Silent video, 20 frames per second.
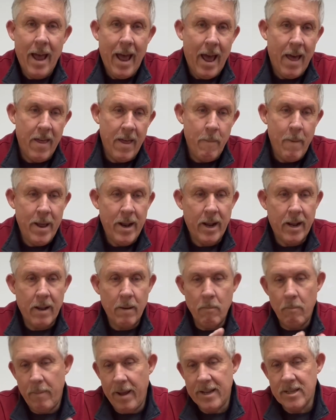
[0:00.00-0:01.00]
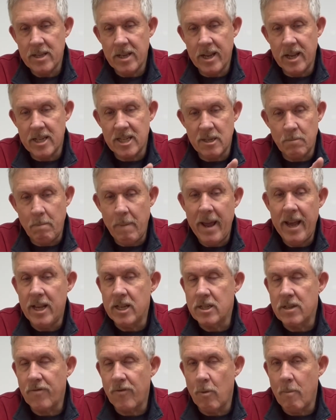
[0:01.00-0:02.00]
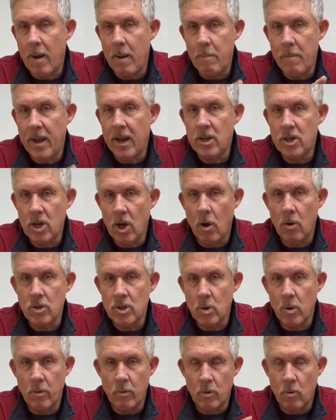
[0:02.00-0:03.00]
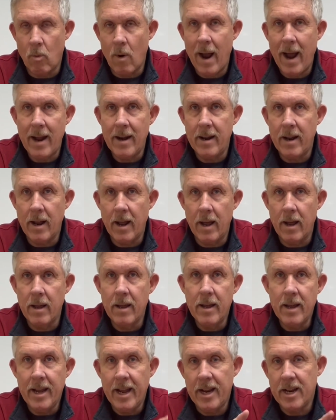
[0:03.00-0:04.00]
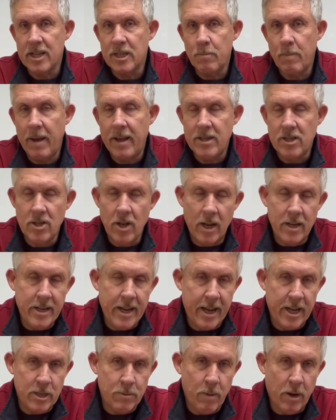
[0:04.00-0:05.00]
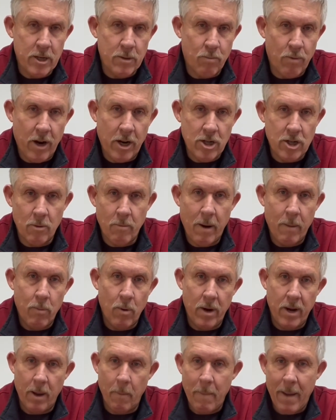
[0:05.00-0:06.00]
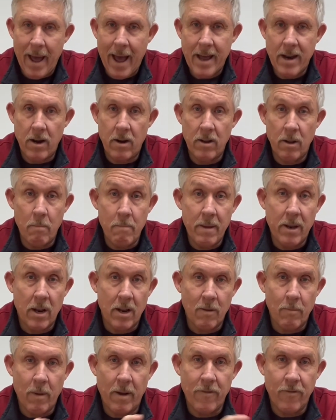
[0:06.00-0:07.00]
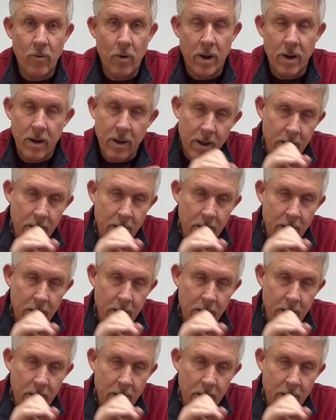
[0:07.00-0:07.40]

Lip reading: And they made it basically a space for my big toe, so it would ride in a space and not take as much pressure by putting a pad into the middle of my foot.